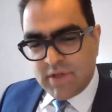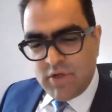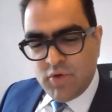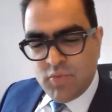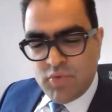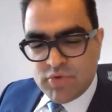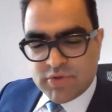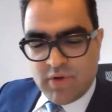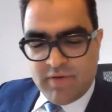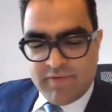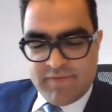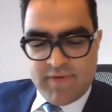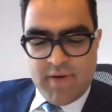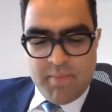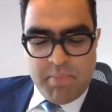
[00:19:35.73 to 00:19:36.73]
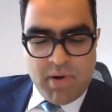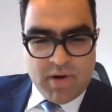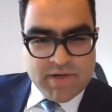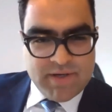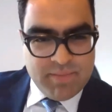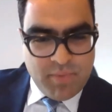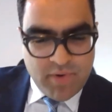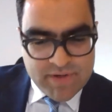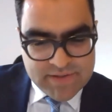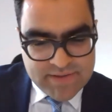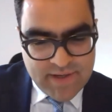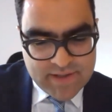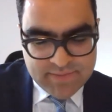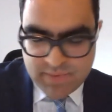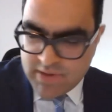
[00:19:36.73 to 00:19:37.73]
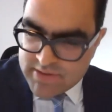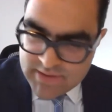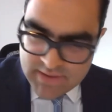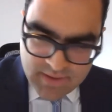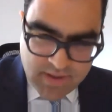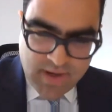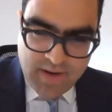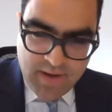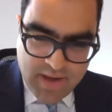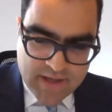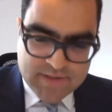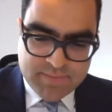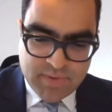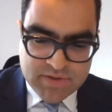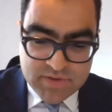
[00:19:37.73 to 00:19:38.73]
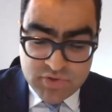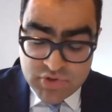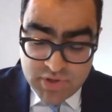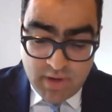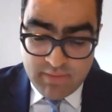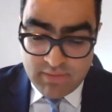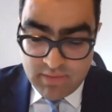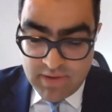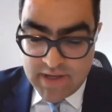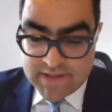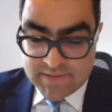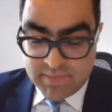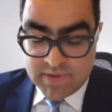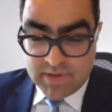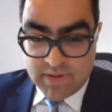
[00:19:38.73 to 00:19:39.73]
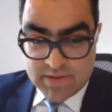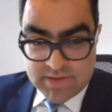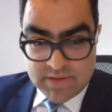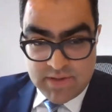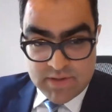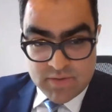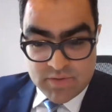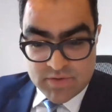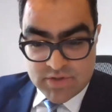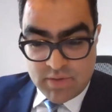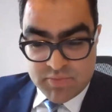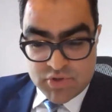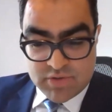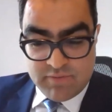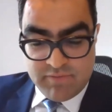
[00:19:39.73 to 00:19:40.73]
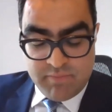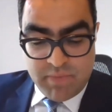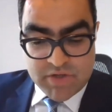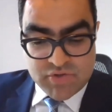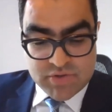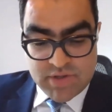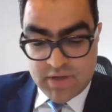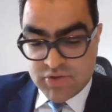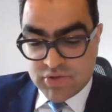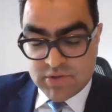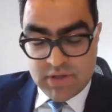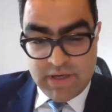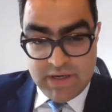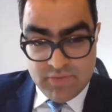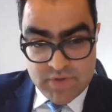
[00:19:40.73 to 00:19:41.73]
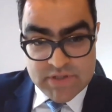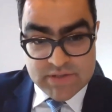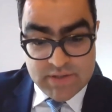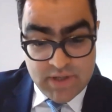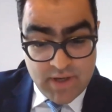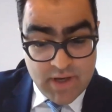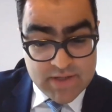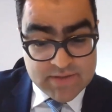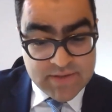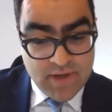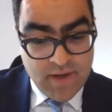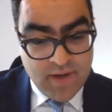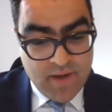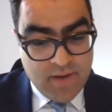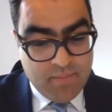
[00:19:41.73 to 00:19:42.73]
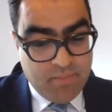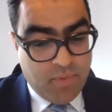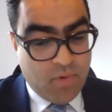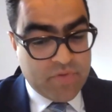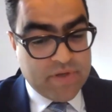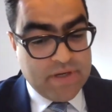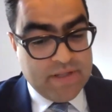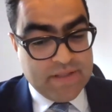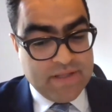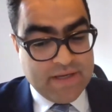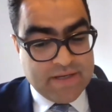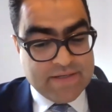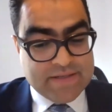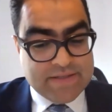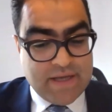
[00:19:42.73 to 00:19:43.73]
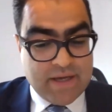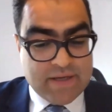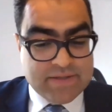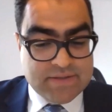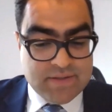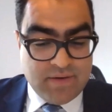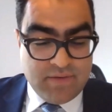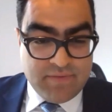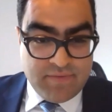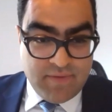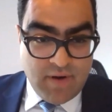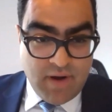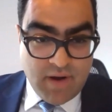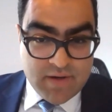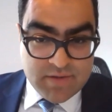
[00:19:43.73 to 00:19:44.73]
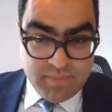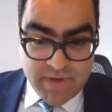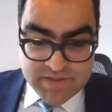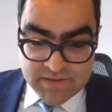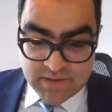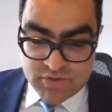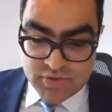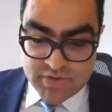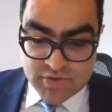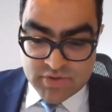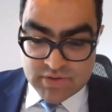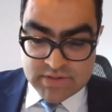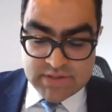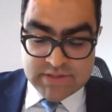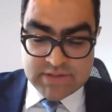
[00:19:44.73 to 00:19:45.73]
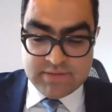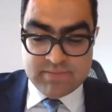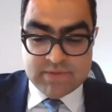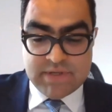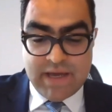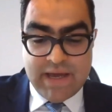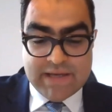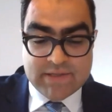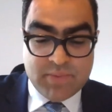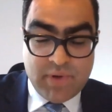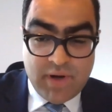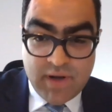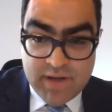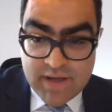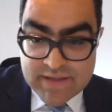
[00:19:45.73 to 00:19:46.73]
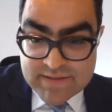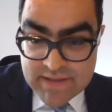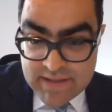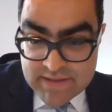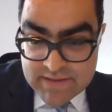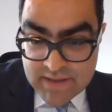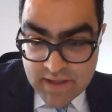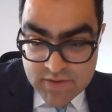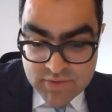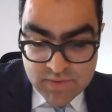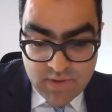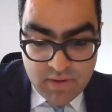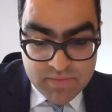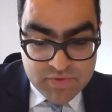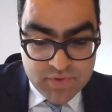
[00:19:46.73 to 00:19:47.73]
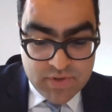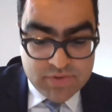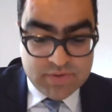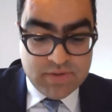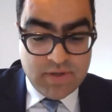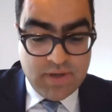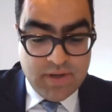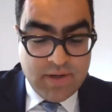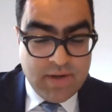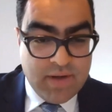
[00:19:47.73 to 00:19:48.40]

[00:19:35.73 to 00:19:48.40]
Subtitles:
The use of party-appointed experts and experts in general has been this, the subject of much attention in recent years, both in the context of domestic judicial systems as well as international arbitration.